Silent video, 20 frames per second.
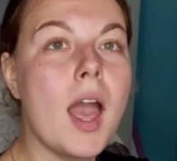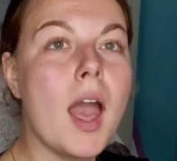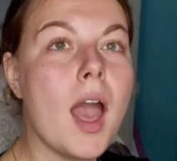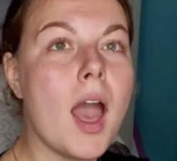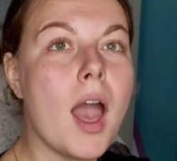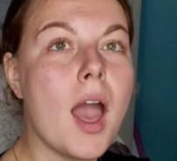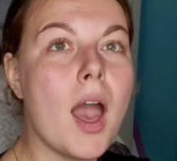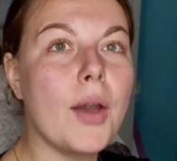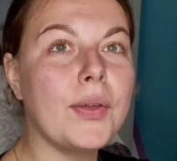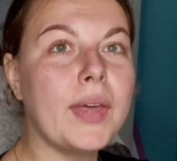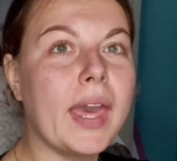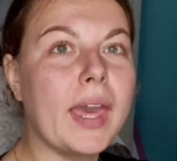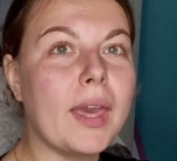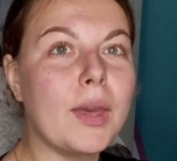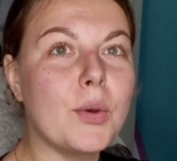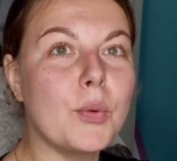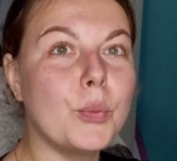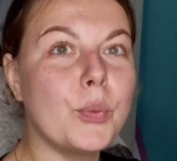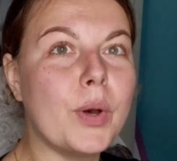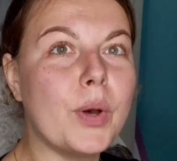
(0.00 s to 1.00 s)
Okay,
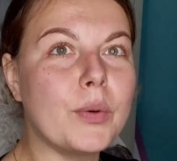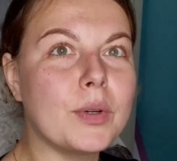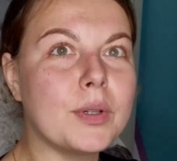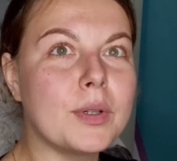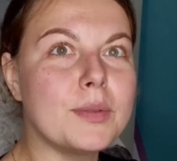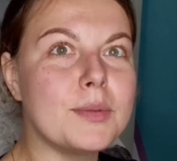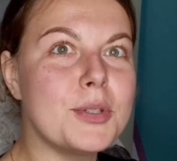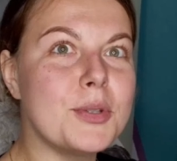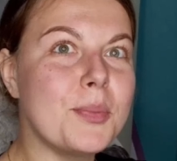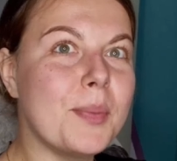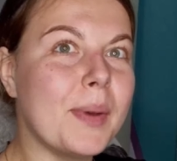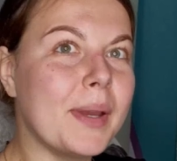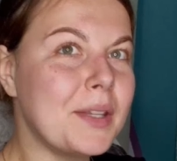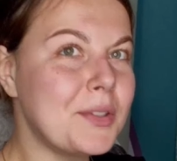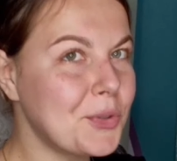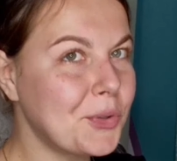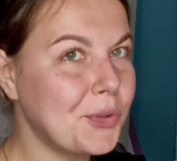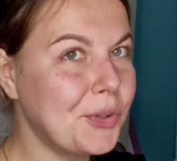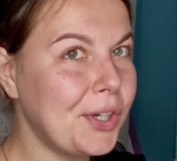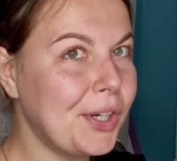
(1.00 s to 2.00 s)
welcome to my
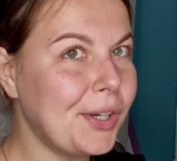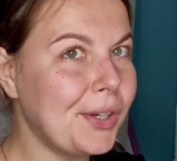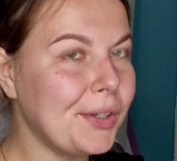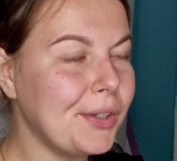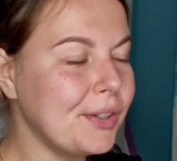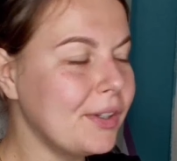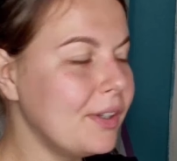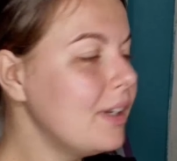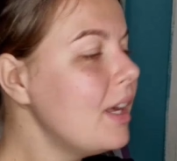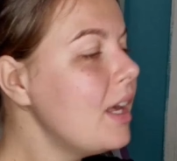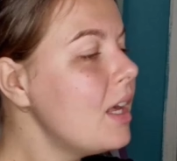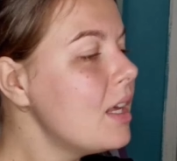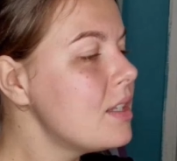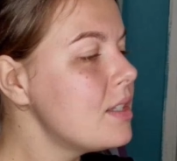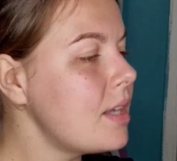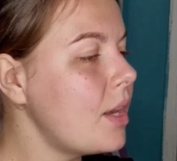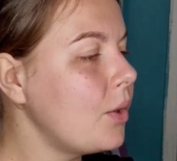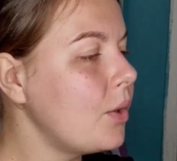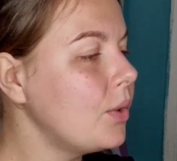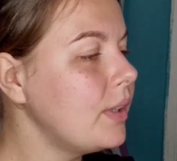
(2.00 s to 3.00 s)
screen. So
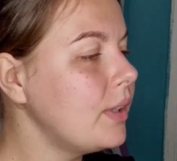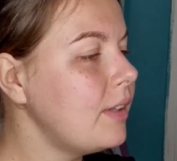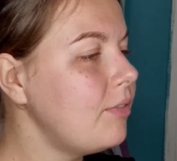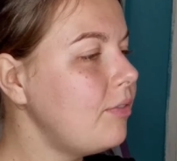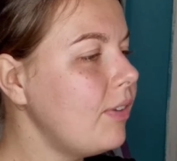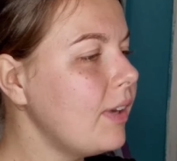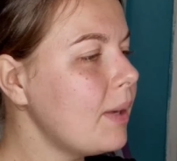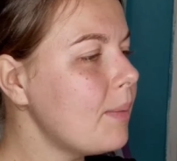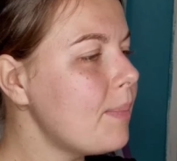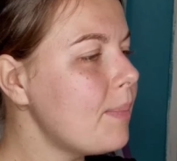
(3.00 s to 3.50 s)
the thing about